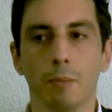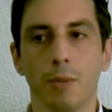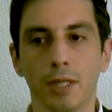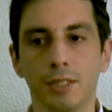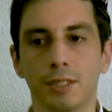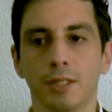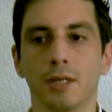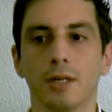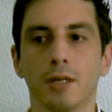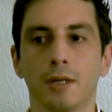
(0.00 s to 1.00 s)
But
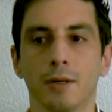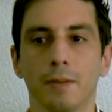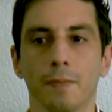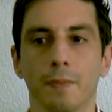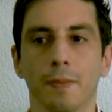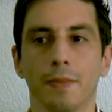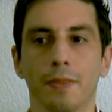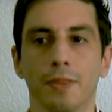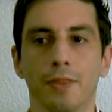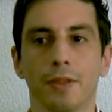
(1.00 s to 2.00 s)
uh,
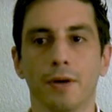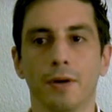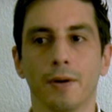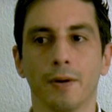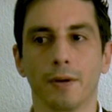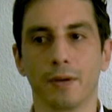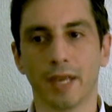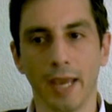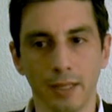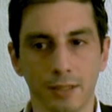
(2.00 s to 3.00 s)
the
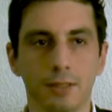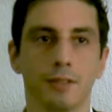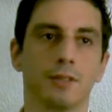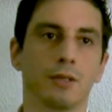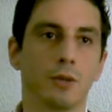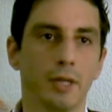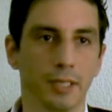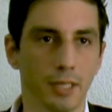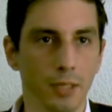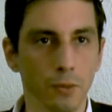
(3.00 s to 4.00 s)
gangsters, the
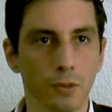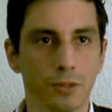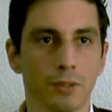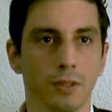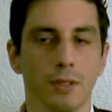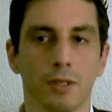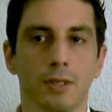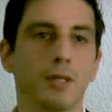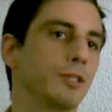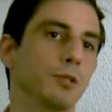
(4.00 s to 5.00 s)
colectivos,
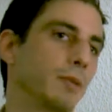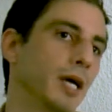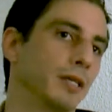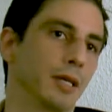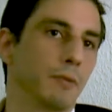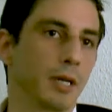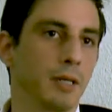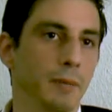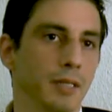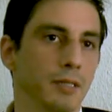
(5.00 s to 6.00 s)
they're supplied
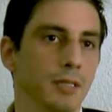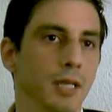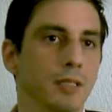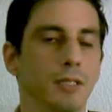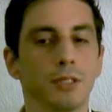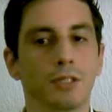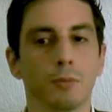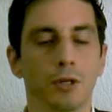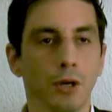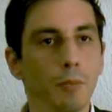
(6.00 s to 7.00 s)
directly by the state. There is
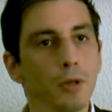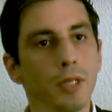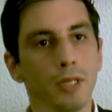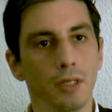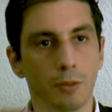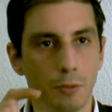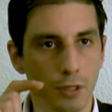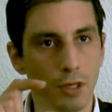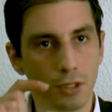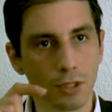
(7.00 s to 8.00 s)
a monopoly in the
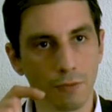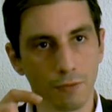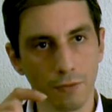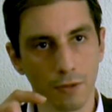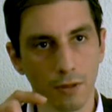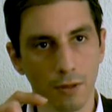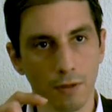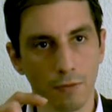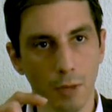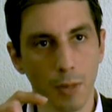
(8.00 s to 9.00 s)
production of,
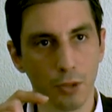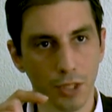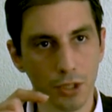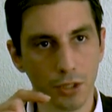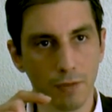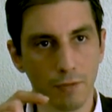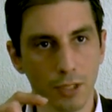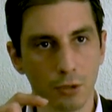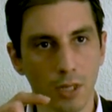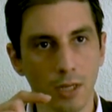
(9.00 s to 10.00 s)
uh, of ammunition in
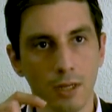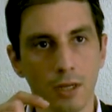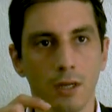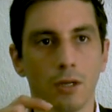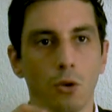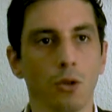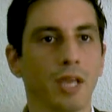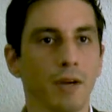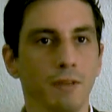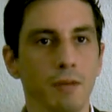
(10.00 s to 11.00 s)
Venezuela
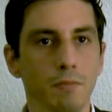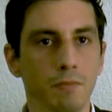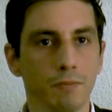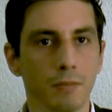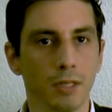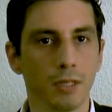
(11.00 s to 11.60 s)
called CAVIM.